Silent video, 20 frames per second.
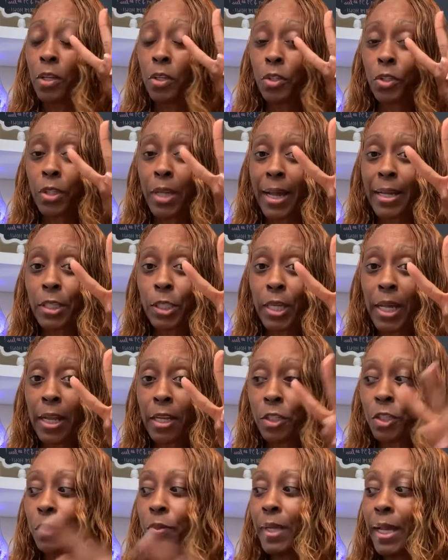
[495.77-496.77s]
I
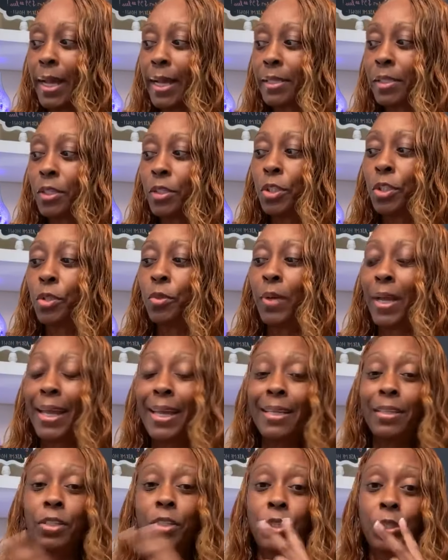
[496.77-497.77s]
challenge you guys to do
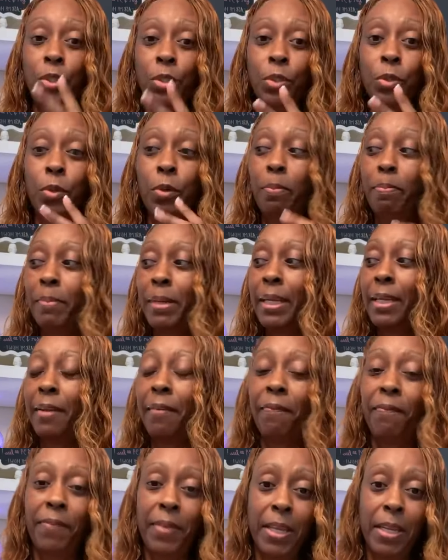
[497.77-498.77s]
a
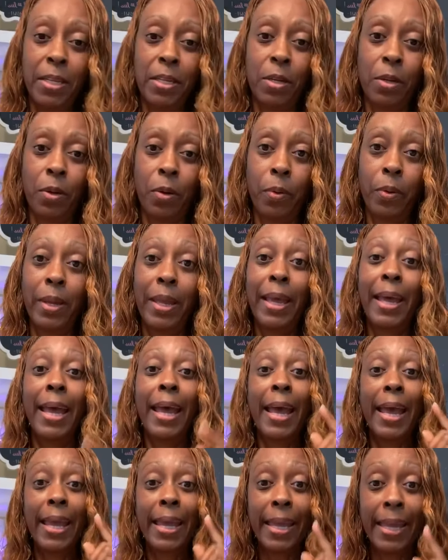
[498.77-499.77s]
2-minute video
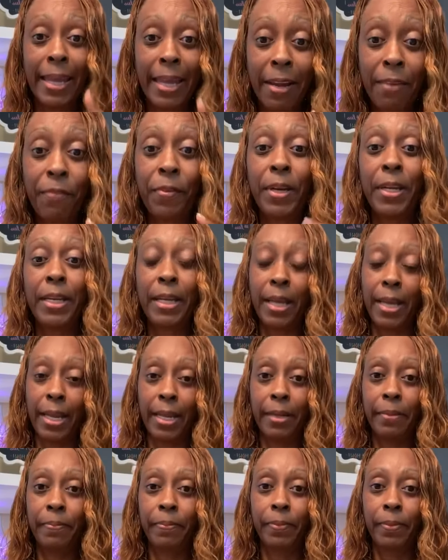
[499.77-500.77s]
every
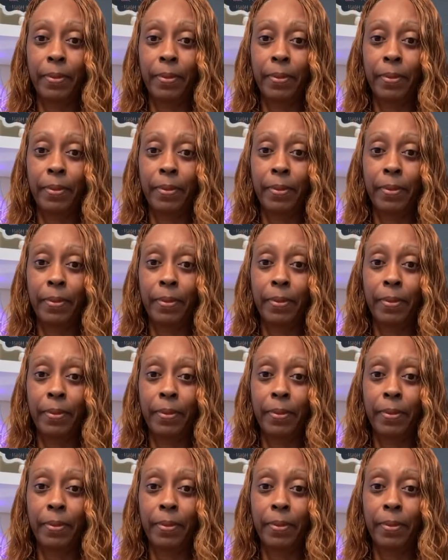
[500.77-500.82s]
day